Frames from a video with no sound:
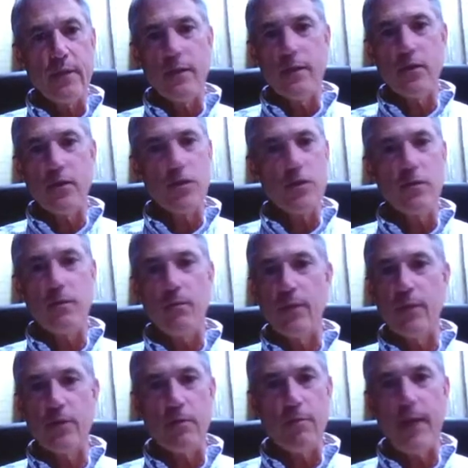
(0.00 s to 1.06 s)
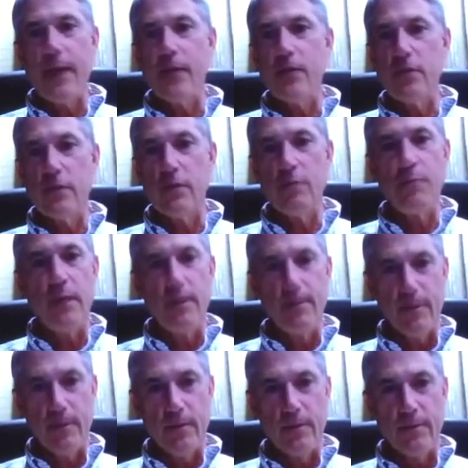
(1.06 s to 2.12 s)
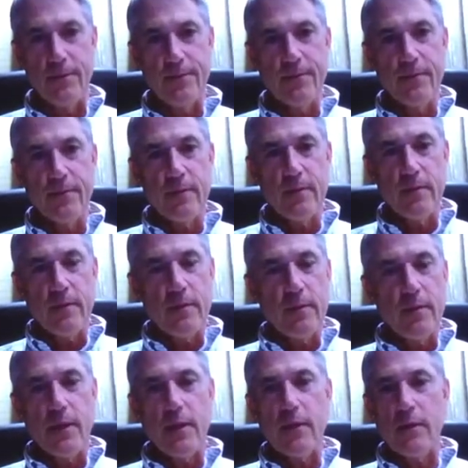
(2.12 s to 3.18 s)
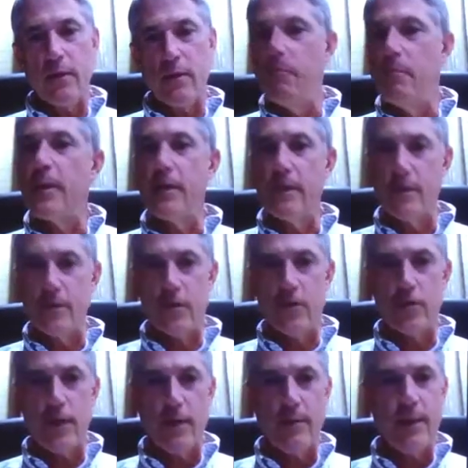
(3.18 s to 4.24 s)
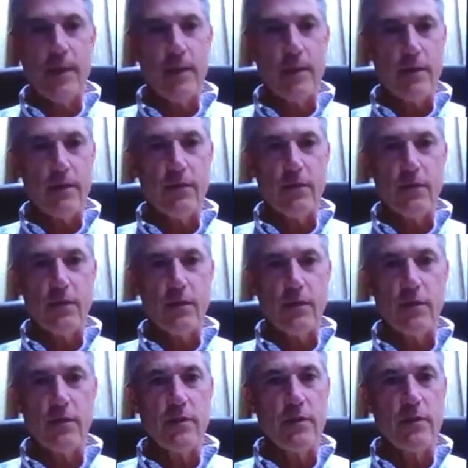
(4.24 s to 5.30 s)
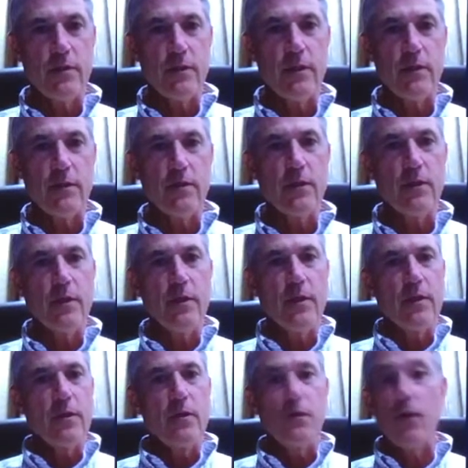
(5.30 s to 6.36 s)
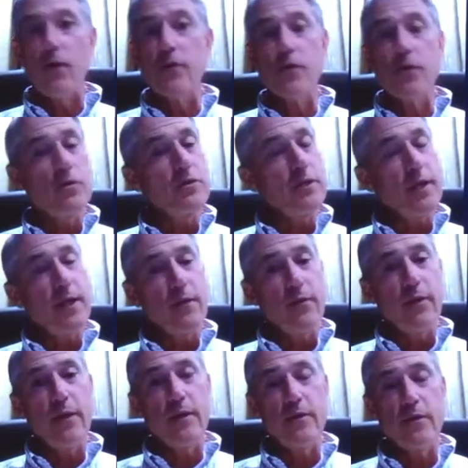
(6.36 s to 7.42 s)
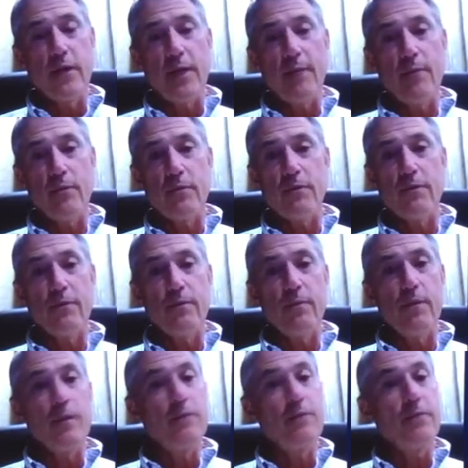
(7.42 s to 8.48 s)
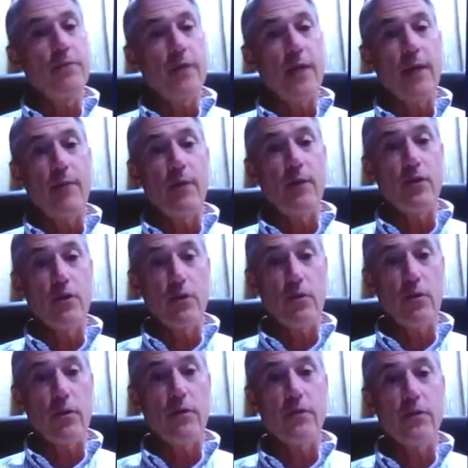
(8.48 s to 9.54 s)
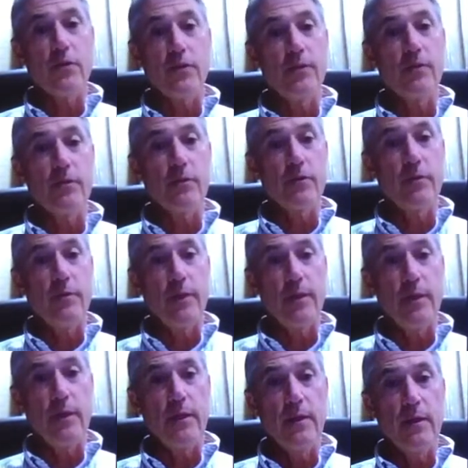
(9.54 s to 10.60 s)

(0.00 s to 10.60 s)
It's just a bunch of passionate people that are committed to try to make a difference in this disease. You've also heard tonight great examples of collaboration across the business community.